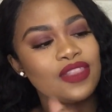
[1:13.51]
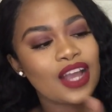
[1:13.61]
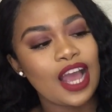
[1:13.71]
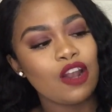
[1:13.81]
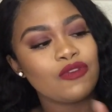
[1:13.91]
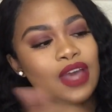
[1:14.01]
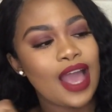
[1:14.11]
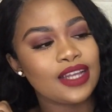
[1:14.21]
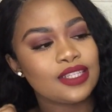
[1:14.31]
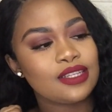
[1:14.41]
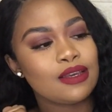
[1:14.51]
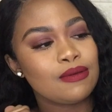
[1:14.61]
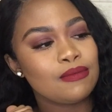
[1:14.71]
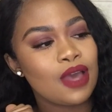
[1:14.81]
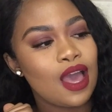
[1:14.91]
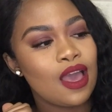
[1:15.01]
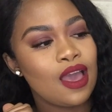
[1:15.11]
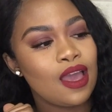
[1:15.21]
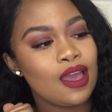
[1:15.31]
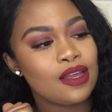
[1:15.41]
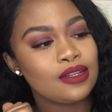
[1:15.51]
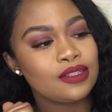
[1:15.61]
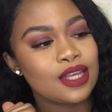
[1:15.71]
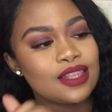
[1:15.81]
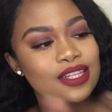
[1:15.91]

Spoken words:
the color of the item, and